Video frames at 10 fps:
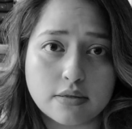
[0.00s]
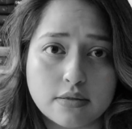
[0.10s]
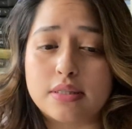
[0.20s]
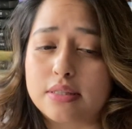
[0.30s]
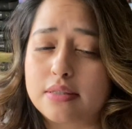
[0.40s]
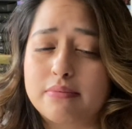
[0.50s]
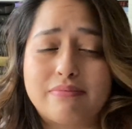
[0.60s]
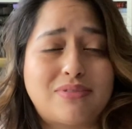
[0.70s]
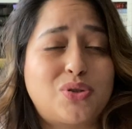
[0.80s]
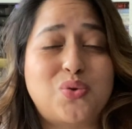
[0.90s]
It was
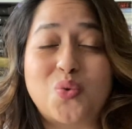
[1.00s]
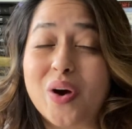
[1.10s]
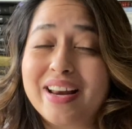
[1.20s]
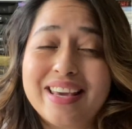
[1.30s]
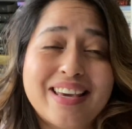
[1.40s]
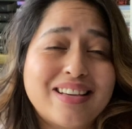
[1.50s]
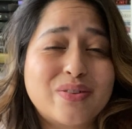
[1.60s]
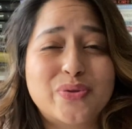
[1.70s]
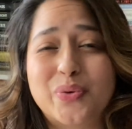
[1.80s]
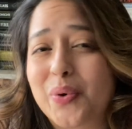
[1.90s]

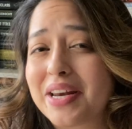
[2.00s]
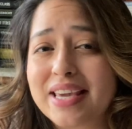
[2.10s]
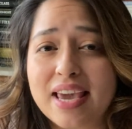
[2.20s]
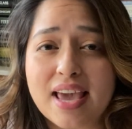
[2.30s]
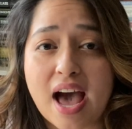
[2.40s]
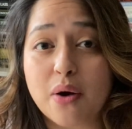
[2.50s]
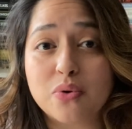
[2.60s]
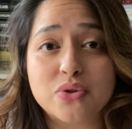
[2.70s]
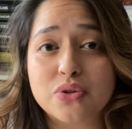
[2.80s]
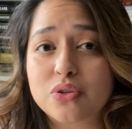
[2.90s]
28
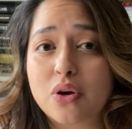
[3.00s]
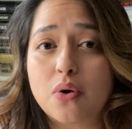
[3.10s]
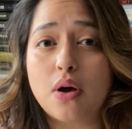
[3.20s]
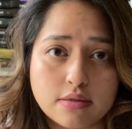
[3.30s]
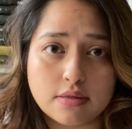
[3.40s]
hours or so.